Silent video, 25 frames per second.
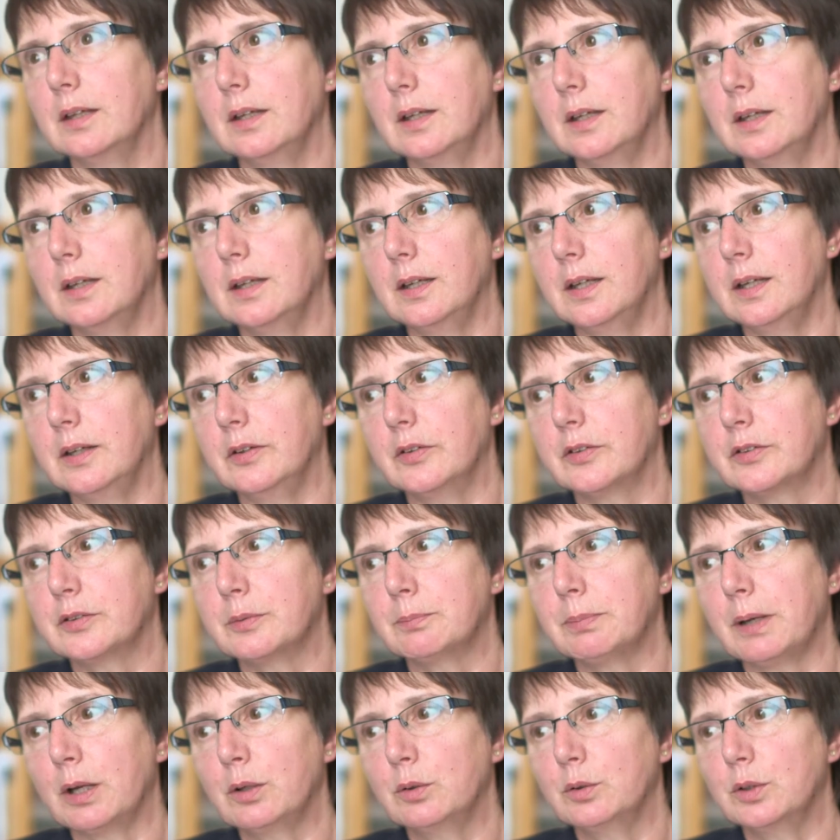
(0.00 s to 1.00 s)
it's
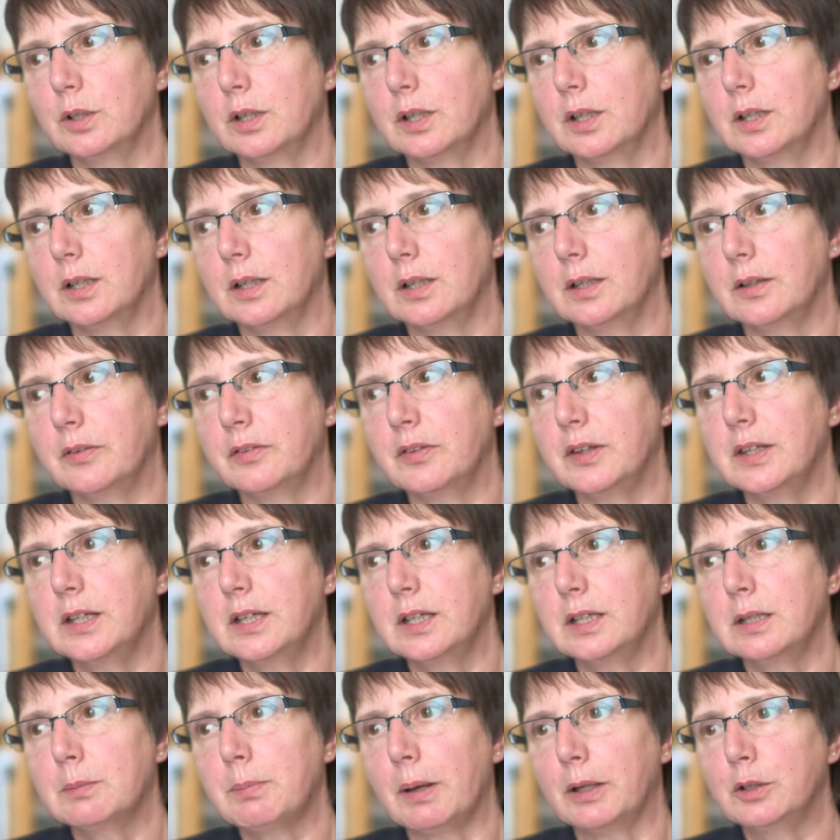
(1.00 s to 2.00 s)
about
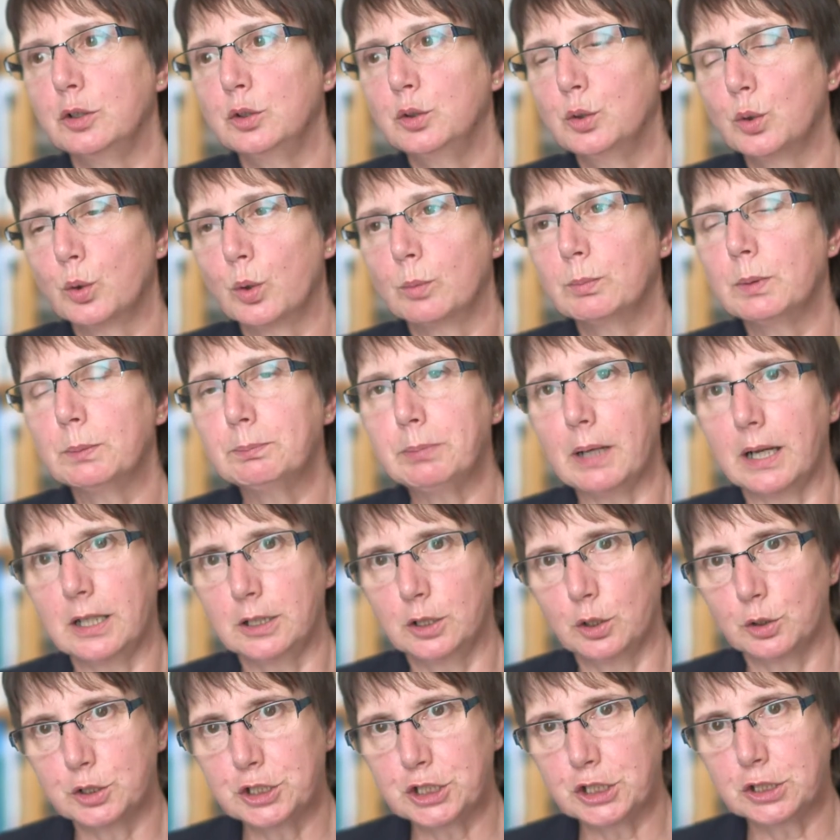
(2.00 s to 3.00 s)
thinking about normal
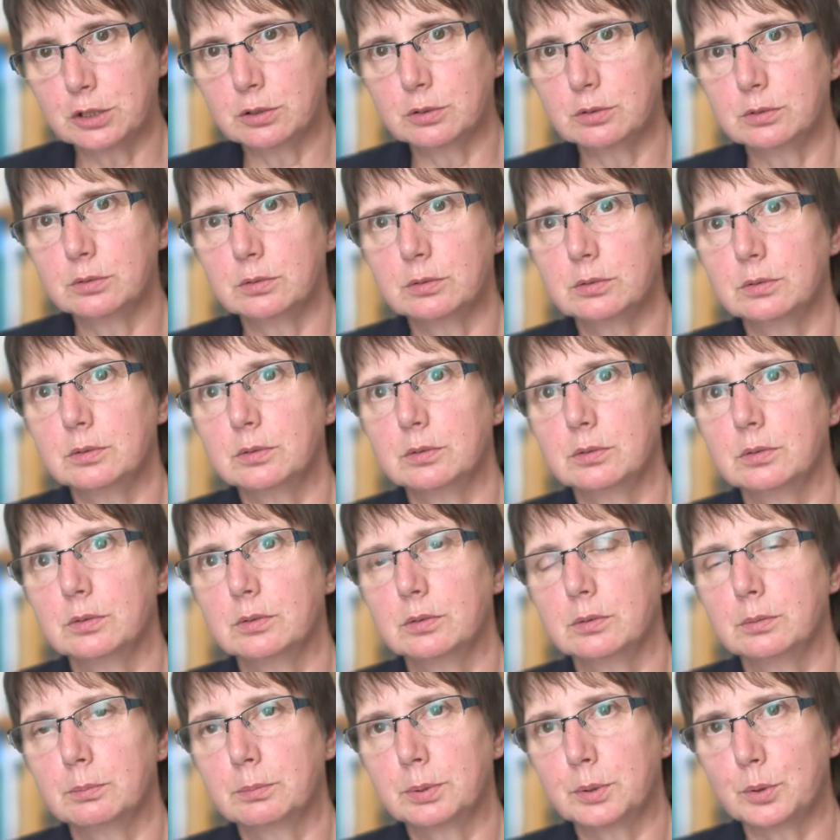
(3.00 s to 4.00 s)
biological
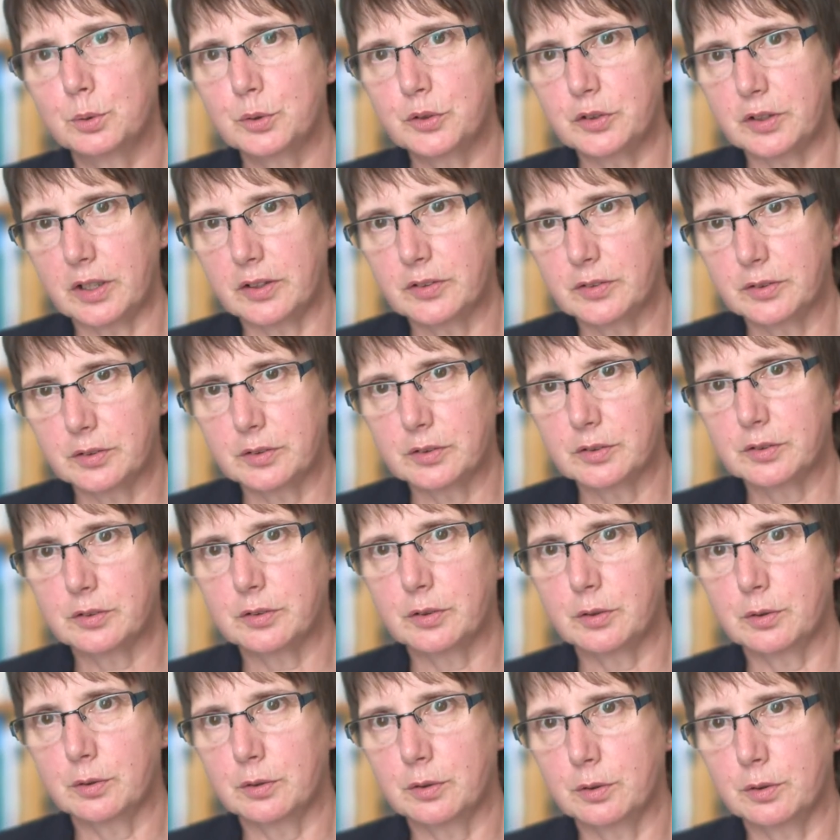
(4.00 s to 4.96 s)
processes,